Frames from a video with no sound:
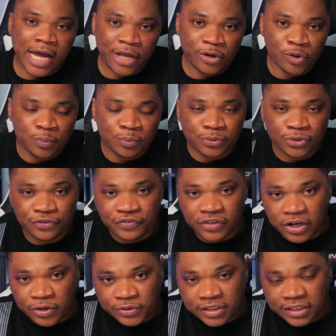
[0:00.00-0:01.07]
I hope you
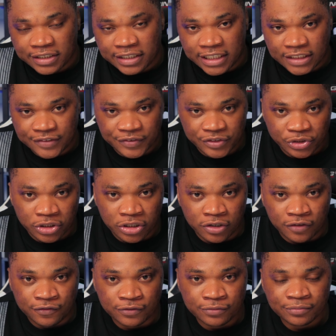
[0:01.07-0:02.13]
found this video
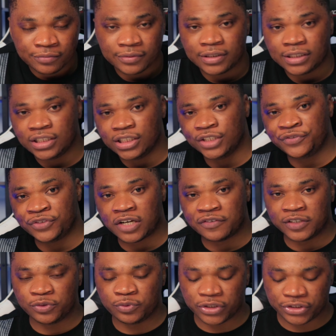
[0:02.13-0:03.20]
helpful. If you
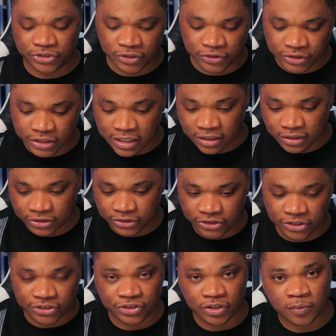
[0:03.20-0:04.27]
have any questions,
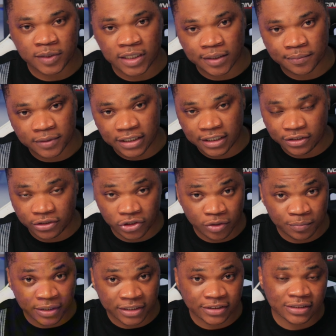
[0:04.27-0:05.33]
just drop them in the
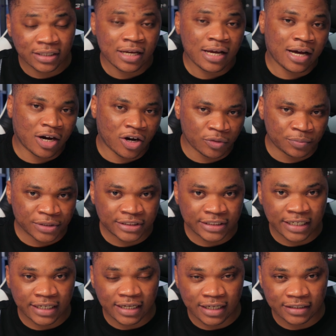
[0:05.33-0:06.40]
comments. I'll be
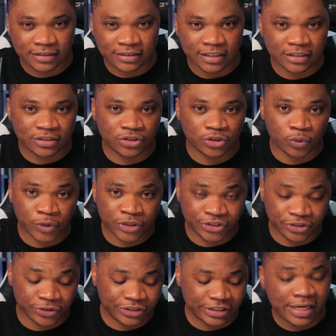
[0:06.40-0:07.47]
there answering your
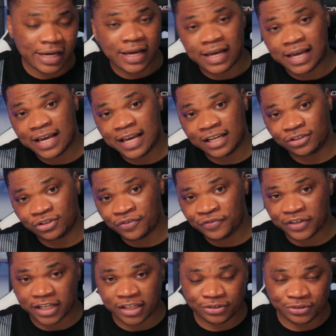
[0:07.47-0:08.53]
questions. And don't
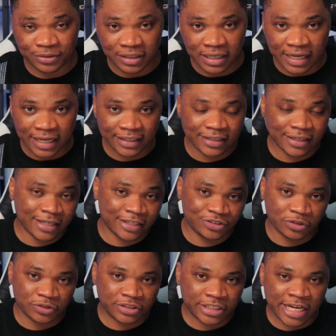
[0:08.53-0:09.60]
forget to like and
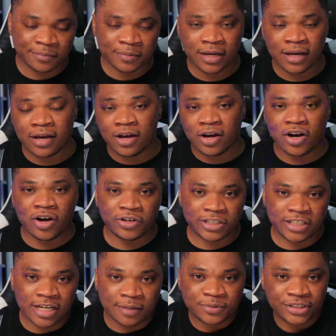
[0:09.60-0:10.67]
subscribe. I'll
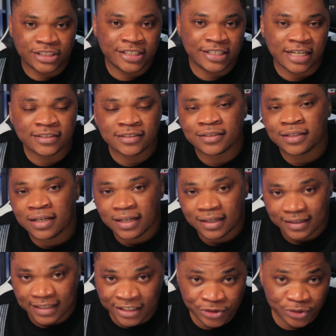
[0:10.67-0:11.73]
really appreciate that.
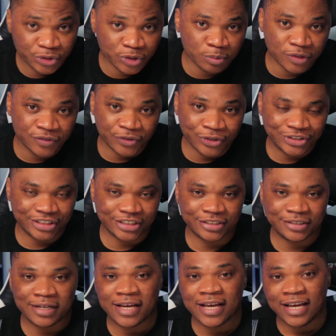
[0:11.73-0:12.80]
Thank you so much for
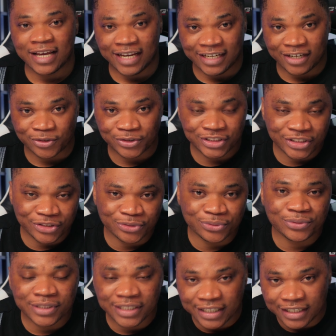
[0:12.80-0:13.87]
watching, and I'll see
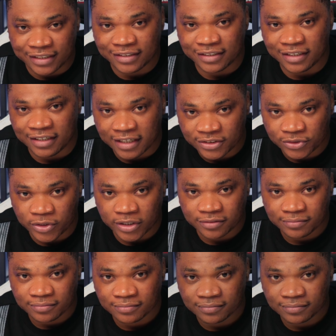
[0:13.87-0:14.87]
you in the next one.